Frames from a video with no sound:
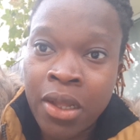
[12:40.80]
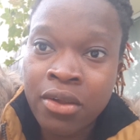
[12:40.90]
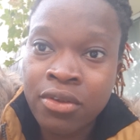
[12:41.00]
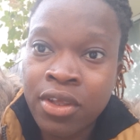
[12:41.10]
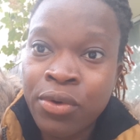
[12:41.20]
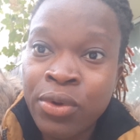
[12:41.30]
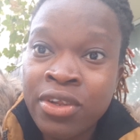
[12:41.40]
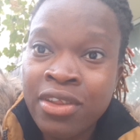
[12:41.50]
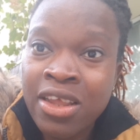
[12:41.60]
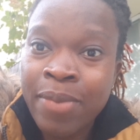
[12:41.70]
So he couldn't
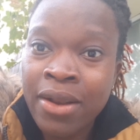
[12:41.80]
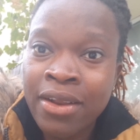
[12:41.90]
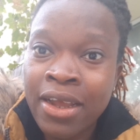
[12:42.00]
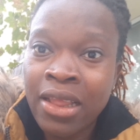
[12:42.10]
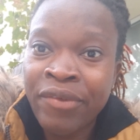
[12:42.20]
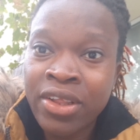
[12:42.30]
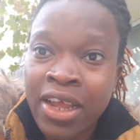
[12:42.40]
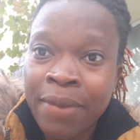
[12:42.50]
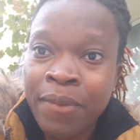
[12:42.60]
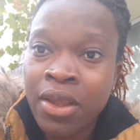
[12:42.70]
sleep at night. Every
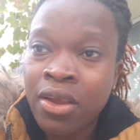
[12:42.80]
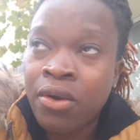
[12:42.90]
time